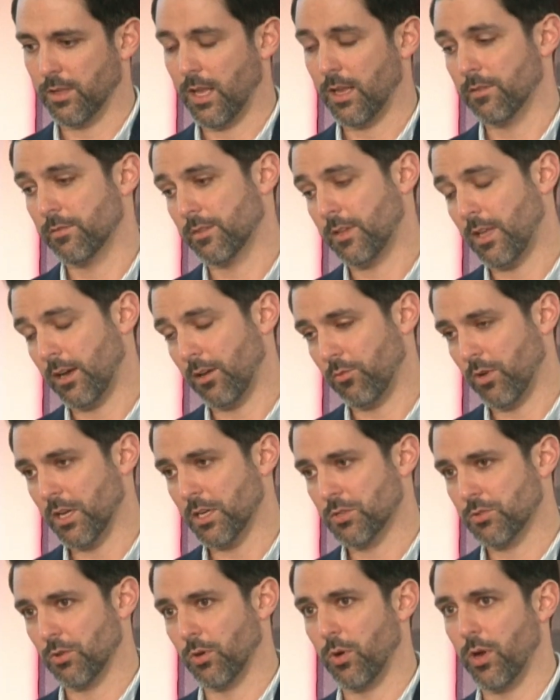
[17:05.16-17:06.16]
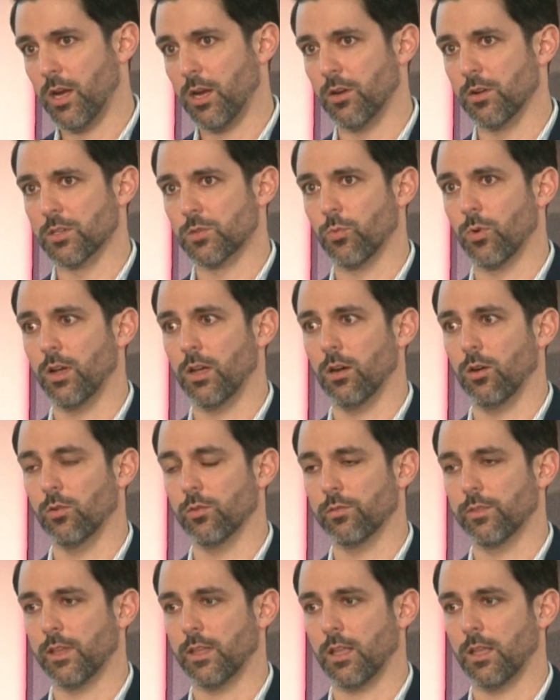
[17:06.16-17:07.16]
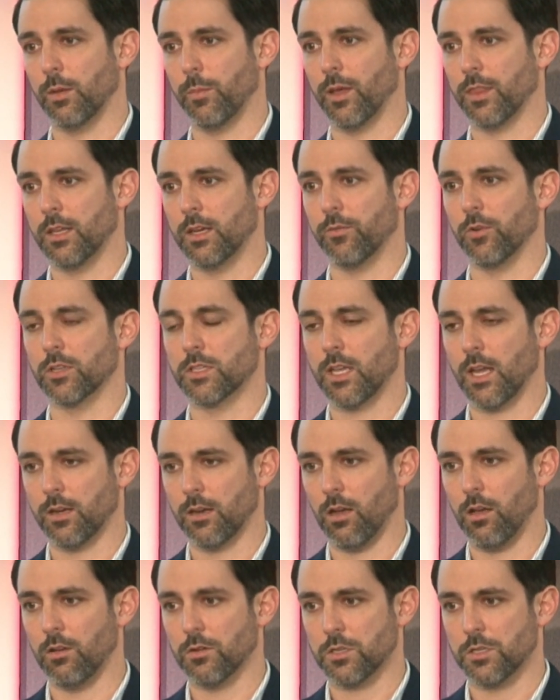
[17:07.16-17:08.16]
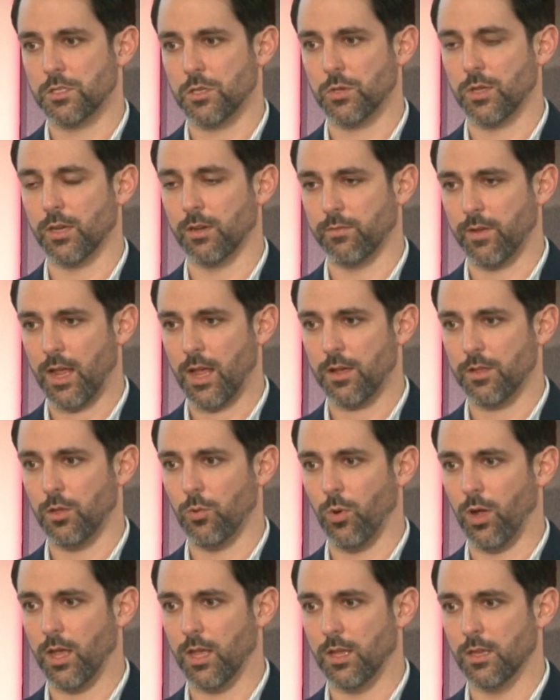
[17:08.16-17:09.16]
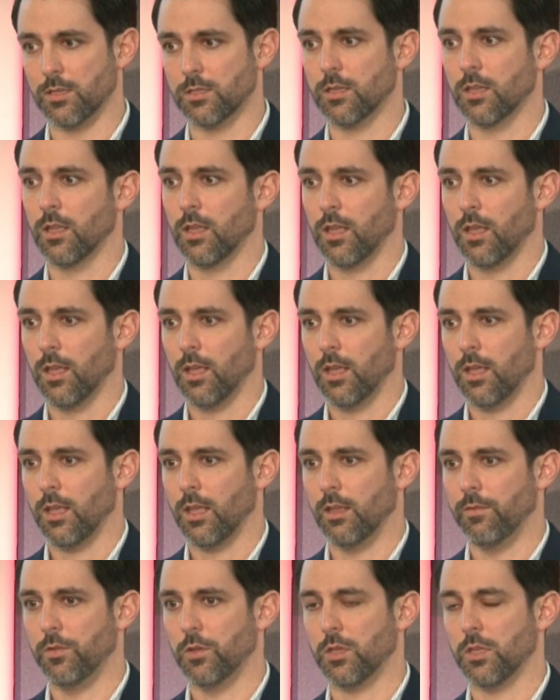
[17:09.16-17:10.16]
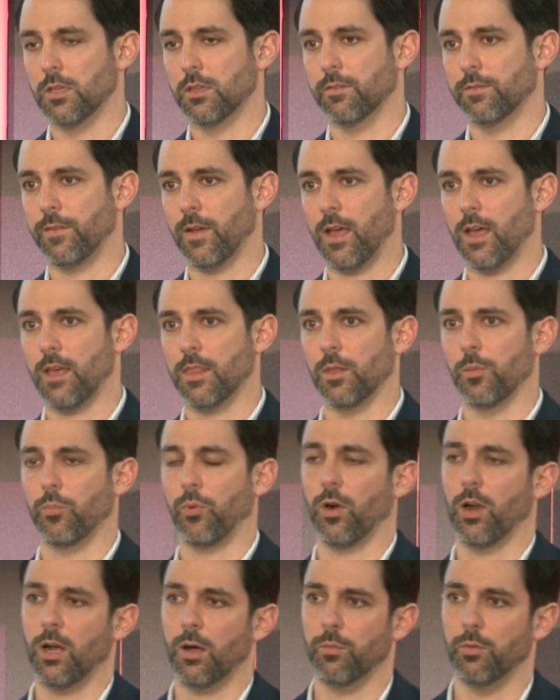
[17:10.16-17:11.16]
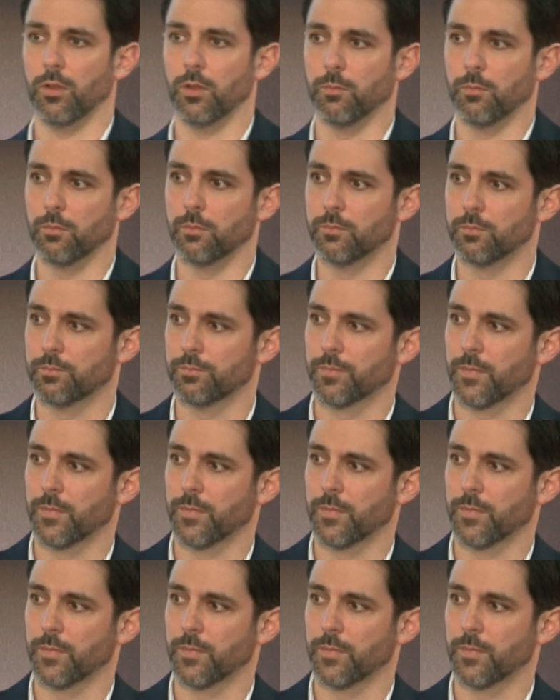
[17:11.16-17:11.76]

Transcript: And that kind of rings true here as well, thinking about the different technologies you can evaluate. If you can define the problem,